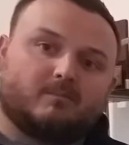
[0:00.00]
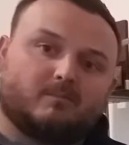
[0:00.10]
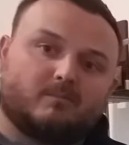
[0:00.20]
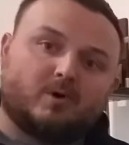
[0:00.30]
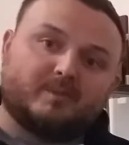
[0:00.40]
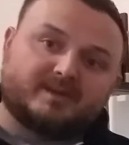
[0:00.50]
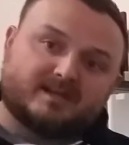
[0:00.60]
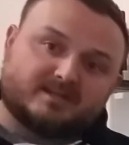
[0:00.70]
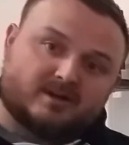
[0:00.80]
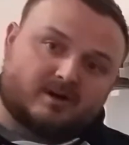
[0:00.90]
moment
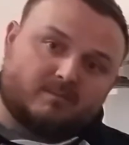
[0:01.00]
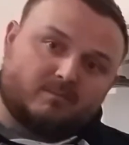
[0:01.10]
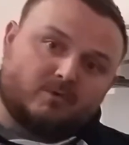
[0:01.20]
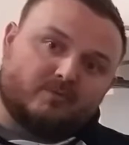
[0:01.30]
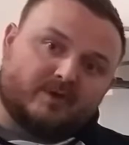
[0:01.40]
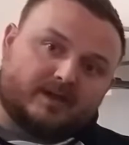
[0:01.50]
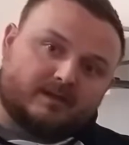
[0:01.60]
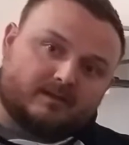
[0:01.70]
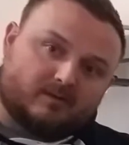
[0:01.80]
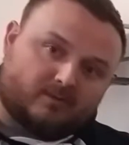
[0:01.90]
they start
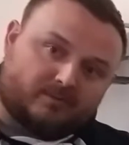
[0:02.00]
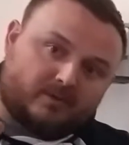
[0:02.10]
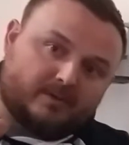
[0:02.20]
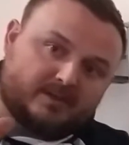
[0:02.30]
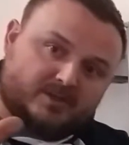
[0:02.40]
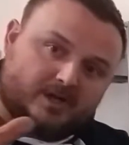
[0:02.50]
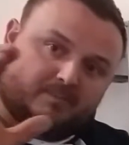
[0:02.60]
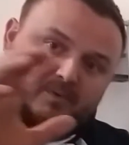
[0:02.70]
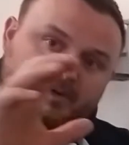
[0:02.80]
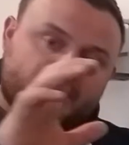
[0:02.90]
moving or throwing the
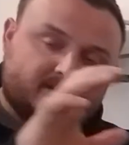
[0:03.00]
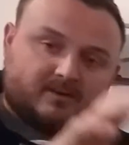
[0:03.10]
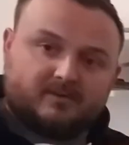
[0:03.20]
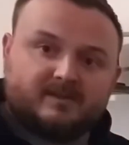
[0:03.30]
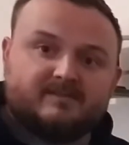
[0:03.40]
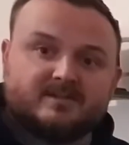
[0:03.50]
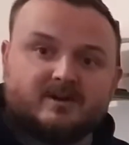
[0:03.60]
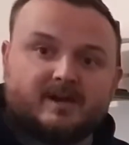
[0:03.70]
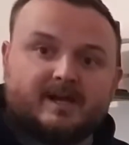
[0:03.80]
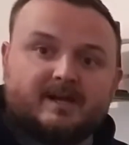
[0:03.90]
shot put till it leaves
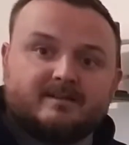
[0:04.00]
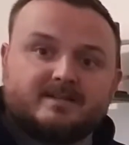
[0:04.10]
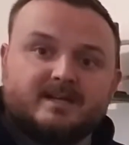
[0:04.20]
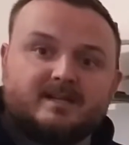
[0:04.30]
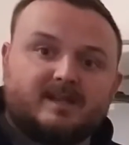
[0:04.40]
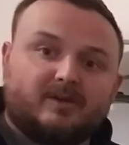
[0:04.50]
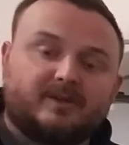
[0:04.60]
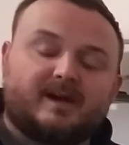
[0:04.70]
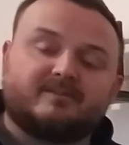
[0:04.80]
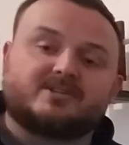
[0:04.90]
their hands, they
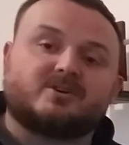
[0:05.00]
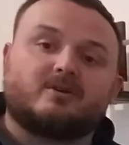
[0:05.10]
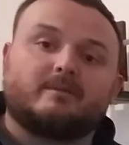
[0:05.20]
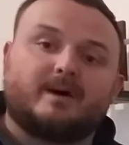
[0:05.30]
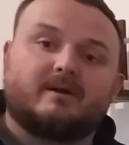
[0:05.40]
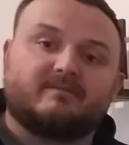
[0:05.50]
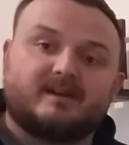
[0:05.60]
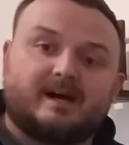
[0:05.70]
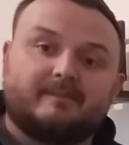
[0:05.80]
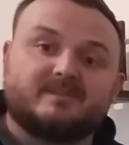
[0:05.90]
only have a certain amount of
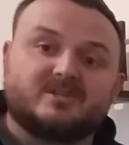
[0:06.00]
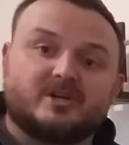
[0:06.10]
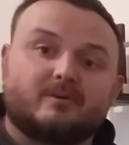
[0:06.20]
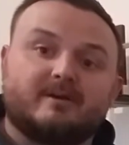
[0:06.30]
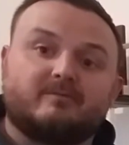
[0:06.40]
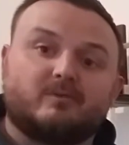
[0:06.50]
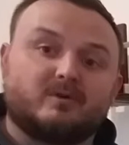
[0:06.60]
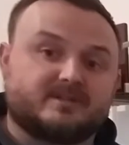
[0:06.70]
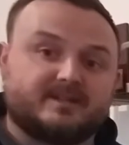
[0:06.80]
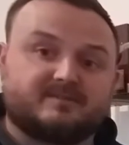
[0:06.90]
time to generate
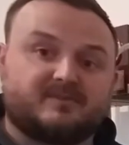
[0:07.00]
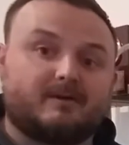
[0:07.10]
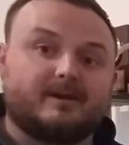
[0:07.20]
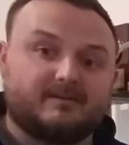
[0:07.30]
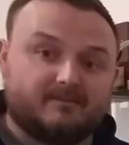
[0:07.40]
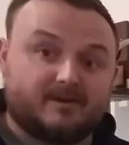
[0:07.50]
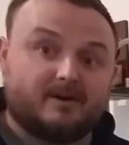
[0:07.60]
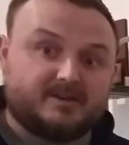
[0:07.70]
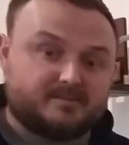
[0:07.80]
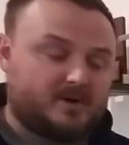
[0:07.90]
force, and it's very,
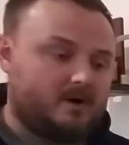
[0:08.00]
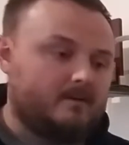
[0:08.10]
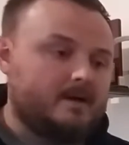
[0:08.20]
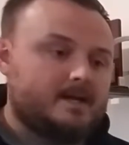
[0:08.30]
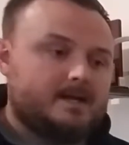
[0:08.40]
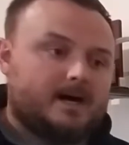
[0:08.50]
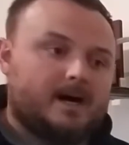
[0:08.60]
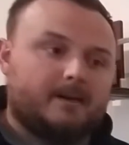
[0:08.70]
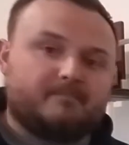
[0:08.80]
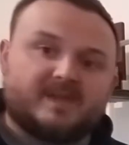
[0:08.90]
very small.
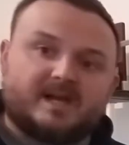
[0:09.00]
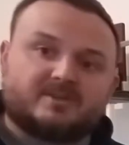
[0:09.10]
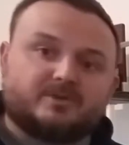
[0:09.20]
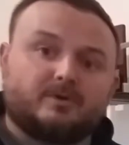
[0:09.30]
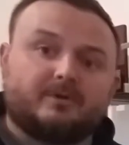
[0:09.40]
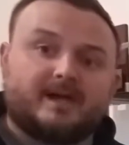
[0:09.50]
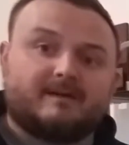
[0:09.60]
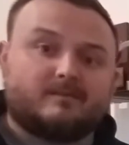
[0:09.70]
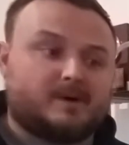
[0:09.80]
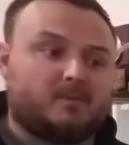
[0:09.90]
They actually only
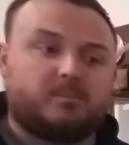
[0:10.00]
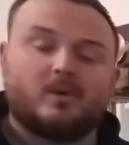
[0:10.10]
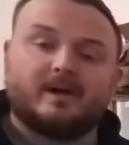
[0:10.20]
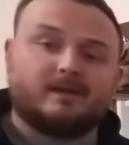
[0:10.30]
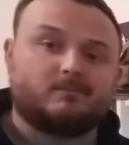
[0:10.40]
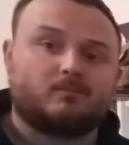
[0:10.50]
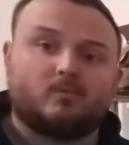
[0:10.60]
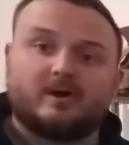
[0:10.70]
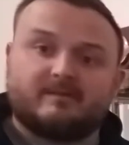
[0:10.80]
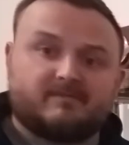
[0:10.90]
have about
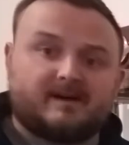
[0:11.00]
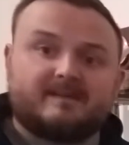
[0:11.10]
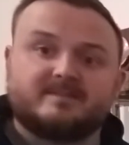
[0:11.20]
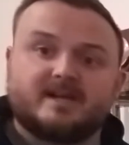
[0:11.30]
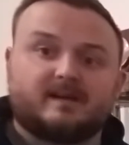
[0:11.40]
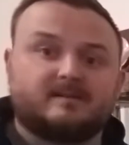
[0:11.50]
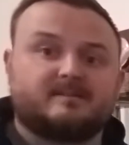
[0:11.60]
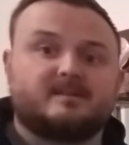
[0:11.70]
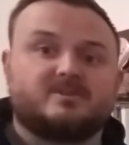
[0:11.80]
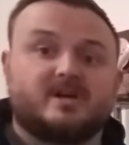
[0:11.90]
0.15 seconds
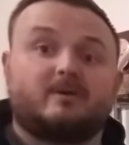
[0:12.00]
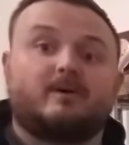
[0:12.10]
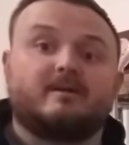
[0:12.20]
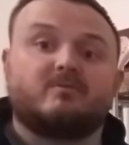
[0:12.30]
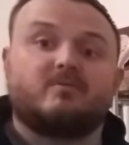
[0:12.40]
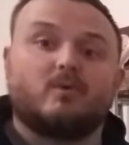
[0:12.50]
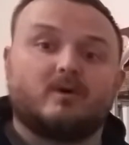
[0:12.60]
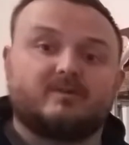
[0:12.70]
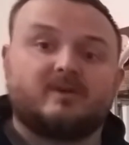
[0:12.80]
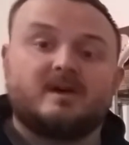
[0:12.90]
to generate
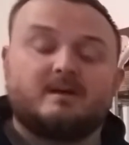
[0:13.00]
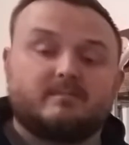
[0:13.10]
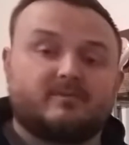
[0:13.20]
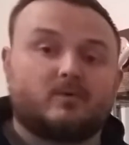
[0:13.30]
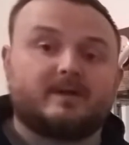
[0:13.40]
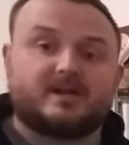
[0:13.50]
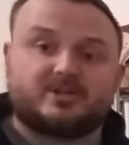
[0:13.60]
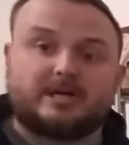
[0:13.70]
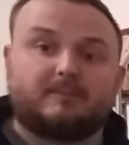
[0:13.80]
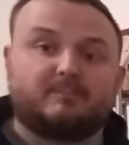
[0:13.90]
force before that
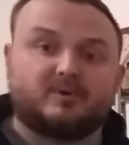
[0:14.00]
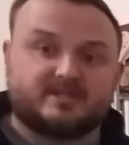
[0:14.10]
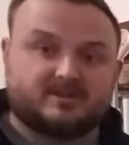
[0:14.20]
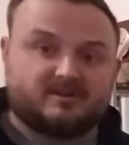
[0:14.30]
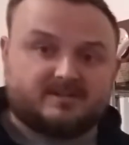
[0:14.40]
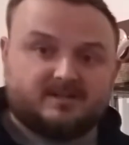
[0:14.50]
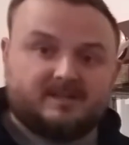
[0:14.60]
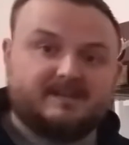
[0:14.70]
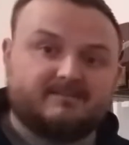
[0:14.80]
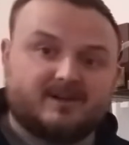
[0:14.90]
shot put starts to
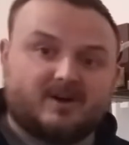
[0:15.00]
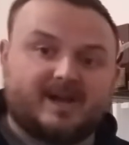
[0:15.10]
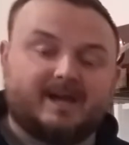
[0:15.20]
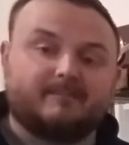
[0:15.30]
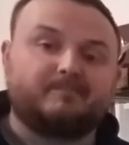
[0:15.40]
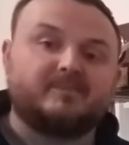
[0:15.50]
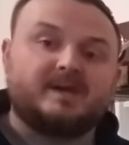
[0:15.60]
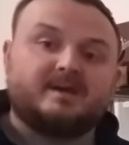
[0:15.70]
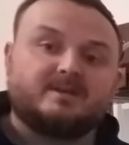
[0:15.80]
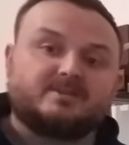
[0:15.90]
leave their hand.
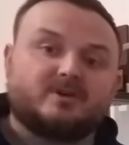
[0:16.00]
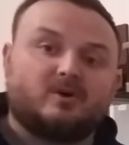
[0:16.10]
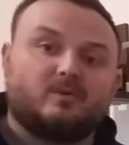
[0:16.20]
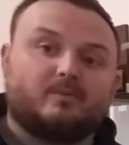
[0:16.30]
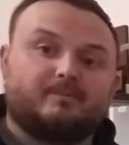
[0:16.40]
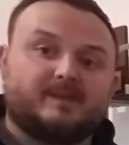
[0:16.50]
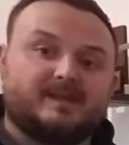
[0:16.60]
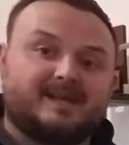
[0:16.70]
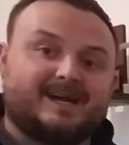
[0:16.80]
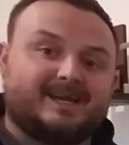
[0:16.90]
So
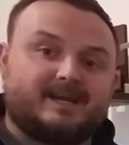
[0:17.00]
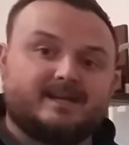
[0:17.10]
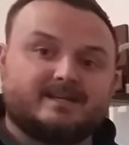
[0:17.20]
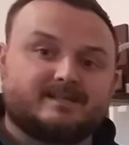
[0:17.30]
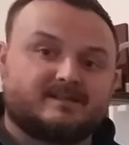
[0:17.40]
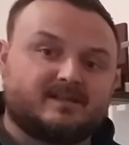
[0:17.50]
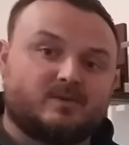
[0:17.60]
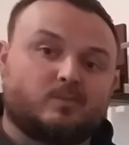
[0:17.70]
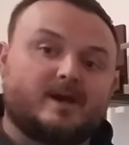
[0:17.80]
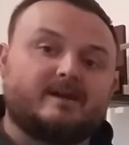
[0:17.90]
in that case, the
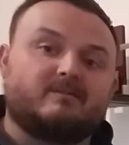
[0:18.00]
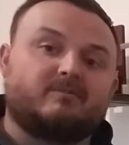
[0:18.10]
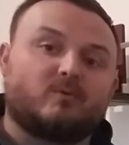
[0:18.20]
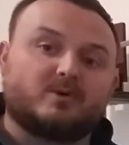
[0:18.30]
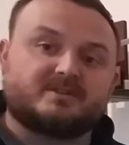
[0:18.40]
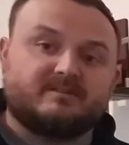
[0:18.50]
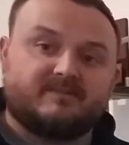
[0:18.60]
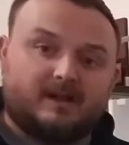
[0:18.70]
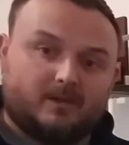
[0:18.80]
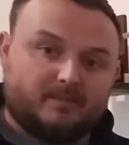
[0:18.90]
rate of force
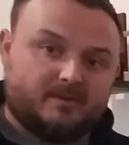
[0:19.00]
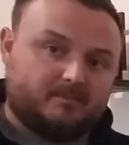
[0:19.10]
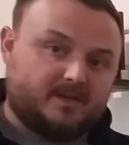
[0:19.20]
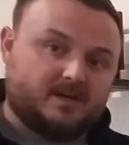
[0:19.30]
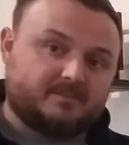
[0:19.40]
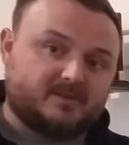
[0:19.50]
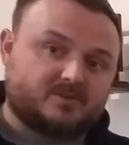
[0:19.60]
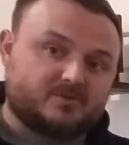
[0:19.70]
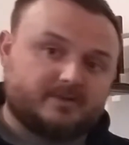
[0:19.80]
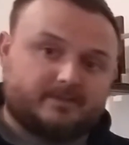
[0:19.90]
development becomes
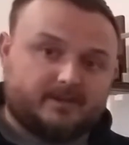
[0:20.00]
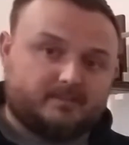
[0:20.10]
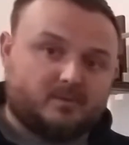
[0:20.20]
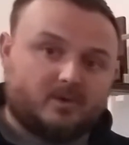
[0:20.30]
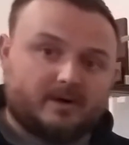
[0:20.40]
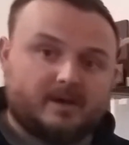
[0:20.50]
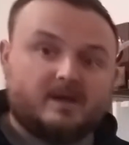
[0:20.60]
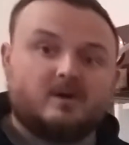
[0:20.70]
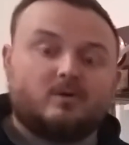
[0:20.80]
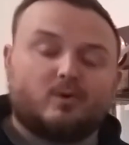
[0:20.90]
extremely important,
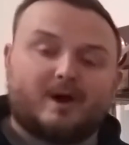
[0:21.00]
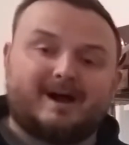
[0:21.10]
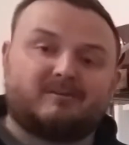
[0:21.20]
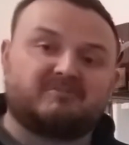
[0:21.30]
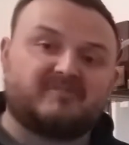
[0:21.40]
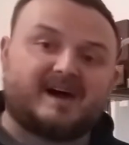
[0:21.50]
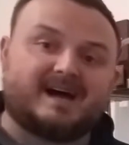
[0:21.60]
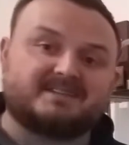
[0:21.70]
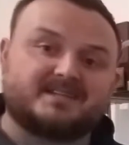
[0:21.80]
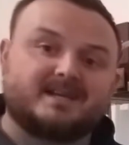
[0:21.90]
or how
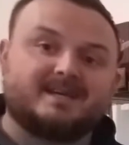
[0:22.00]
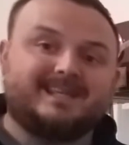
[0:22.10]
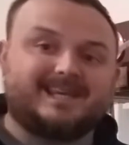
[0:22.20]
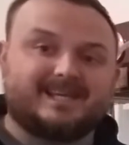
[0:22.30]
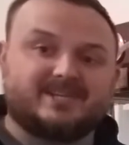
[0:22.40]
fast they can